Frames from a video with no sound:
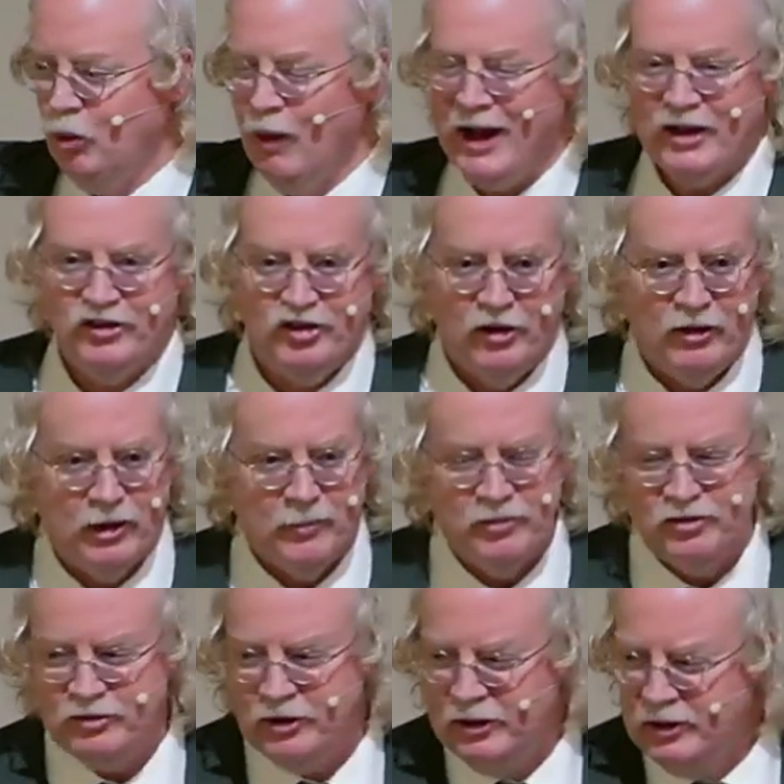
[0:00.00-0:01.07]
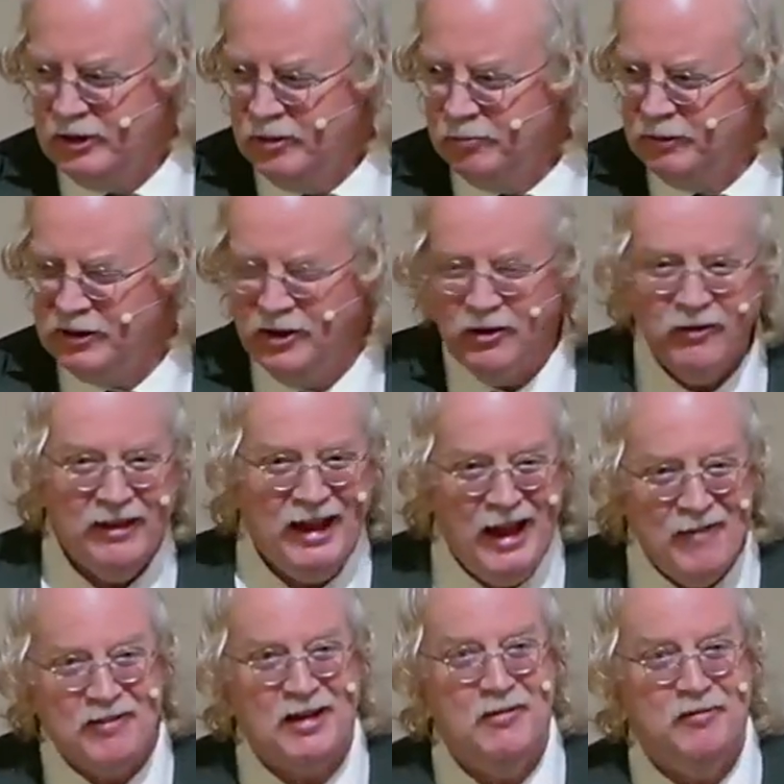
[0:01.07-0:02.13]
whack jobs, but you know they
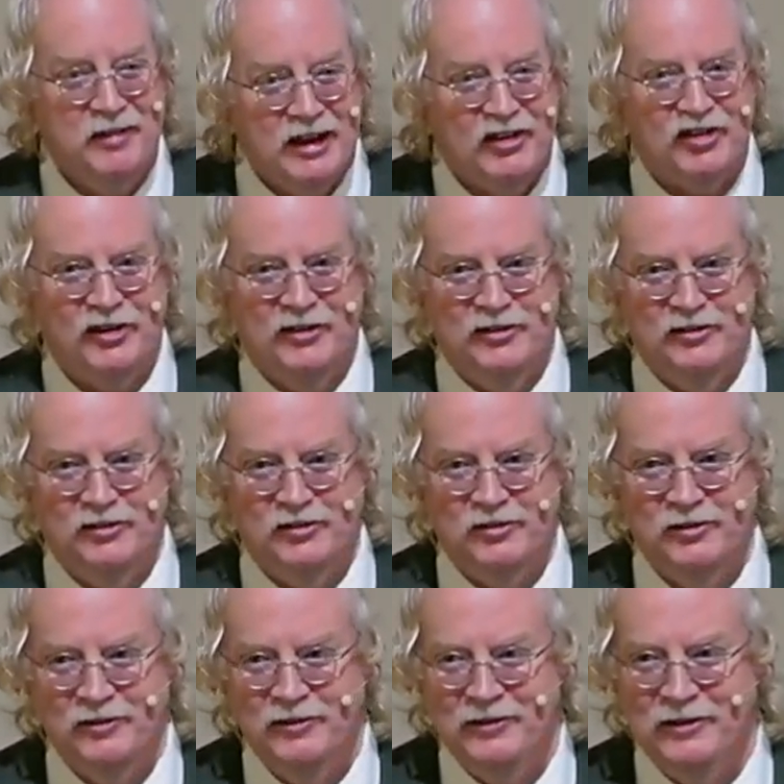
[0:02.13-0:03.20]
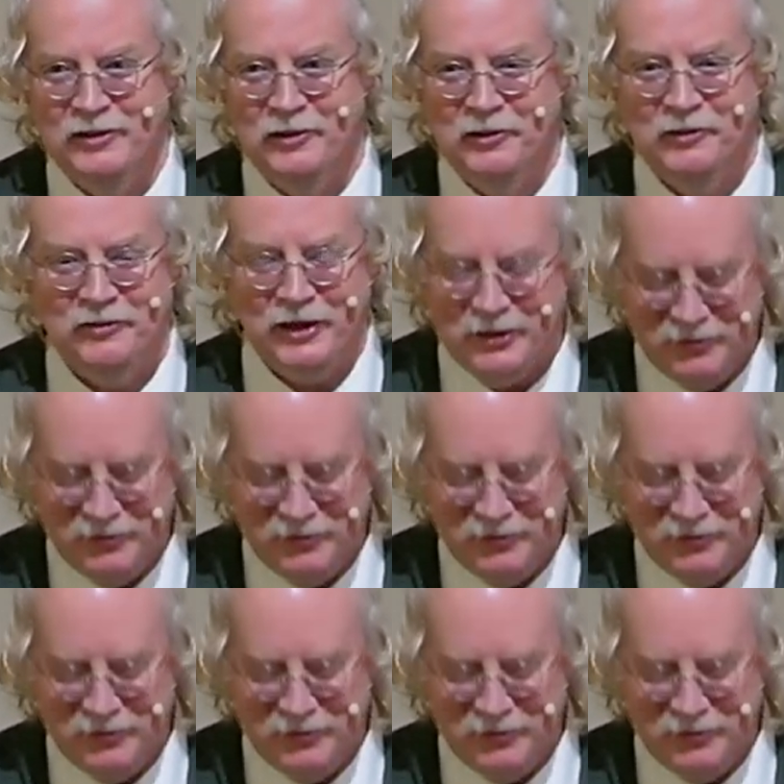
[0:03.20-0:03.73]
have convictions. You know, they